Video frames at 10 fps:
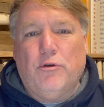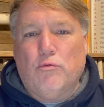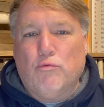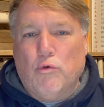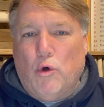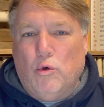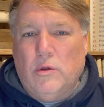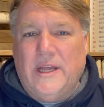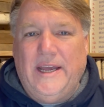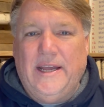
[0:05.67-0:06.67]
the
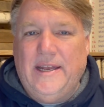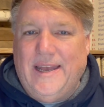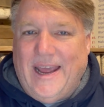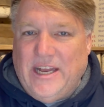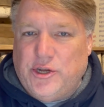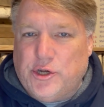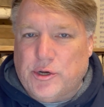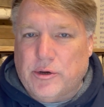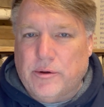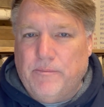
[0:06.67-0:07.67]
rolling
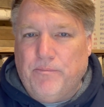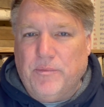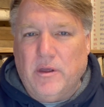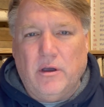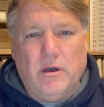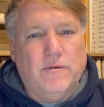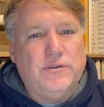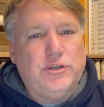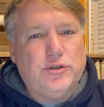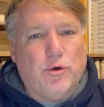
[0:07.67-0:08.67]
nature of
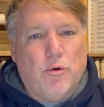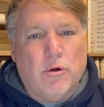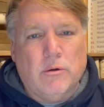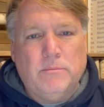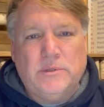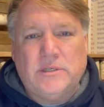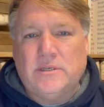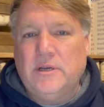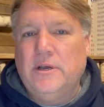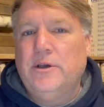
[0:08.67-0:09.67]
storms,
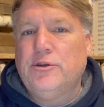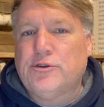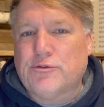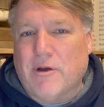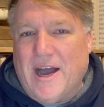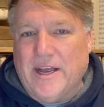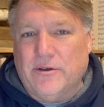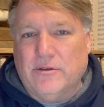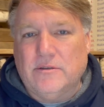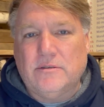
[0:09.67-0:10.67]

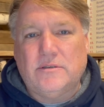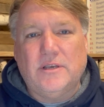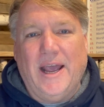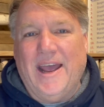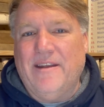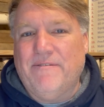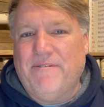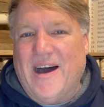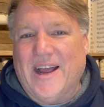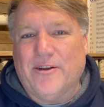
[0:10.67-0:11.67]
trials, and
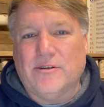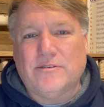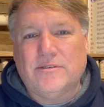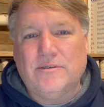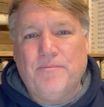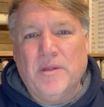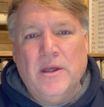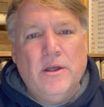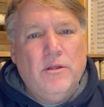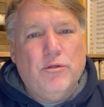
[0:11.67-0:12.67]
fires.
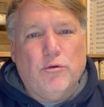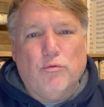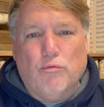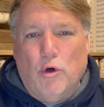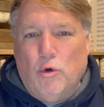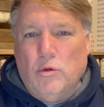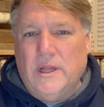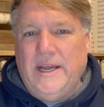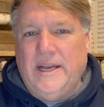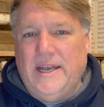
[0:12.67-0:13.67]
The
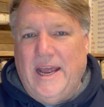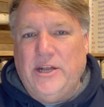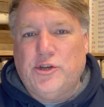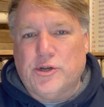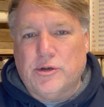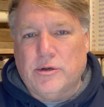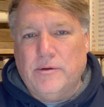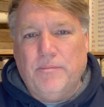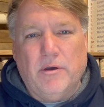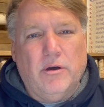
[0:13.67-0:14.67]
rolling nature
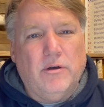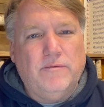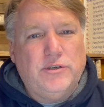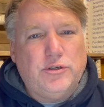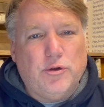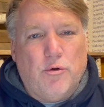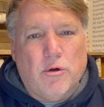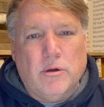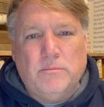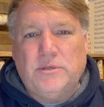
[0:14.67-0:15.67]
of
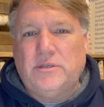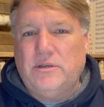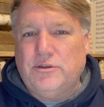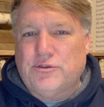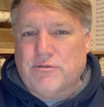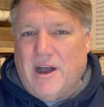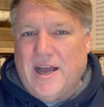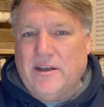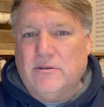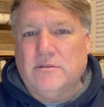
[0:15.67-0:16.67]
storms,
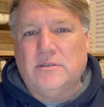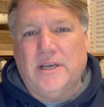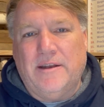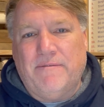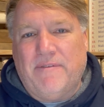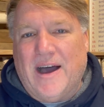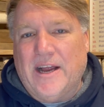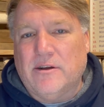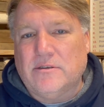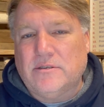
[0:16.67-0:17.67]
trials, and
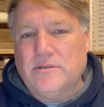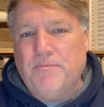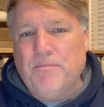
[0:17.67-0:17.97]
fires.